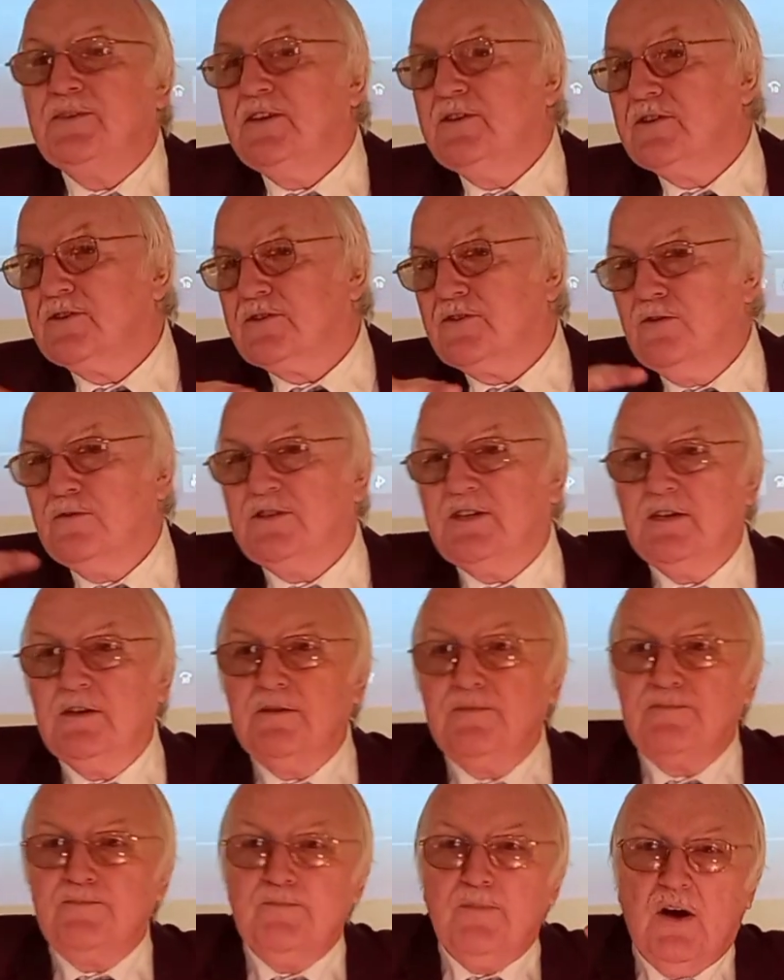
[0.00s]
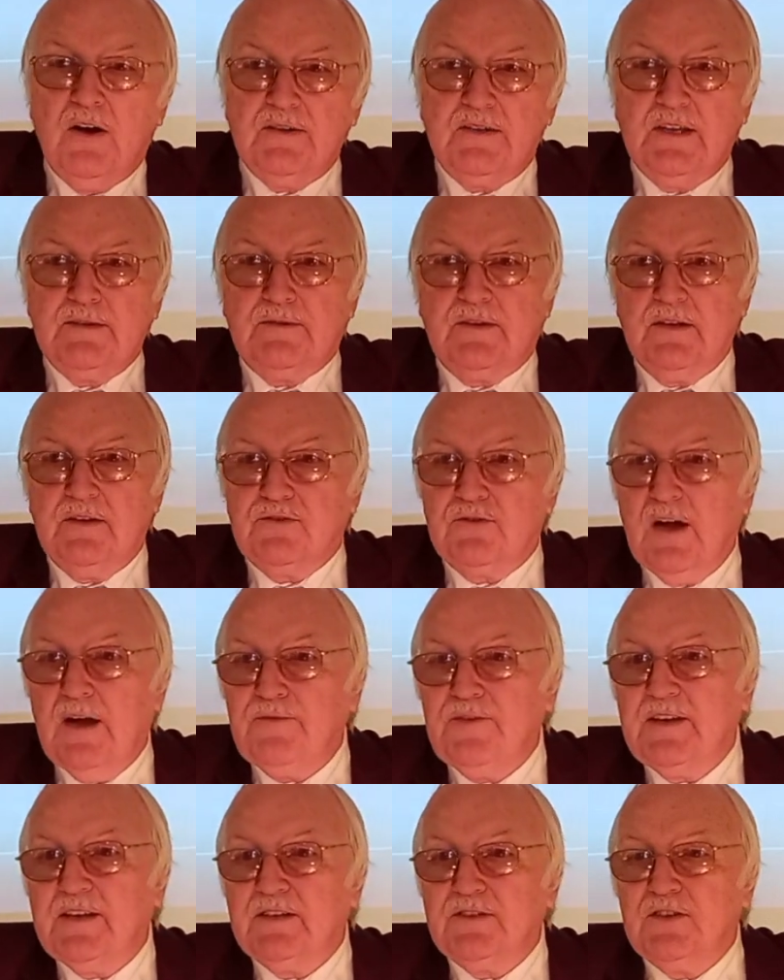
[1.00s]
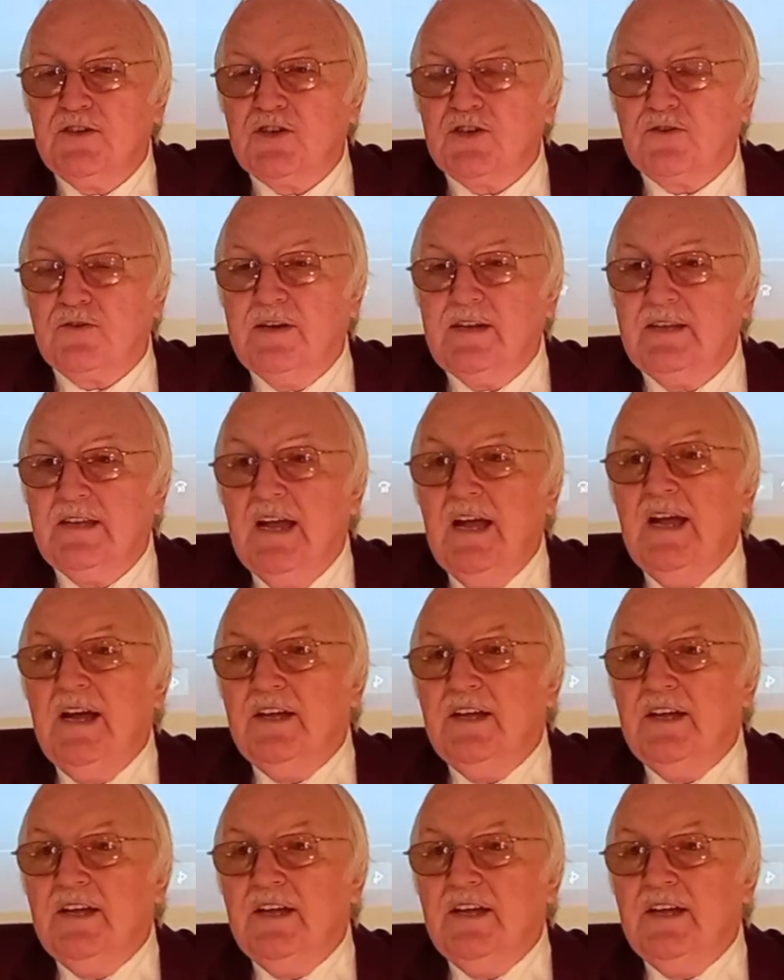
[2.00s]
There's no traffic in the street.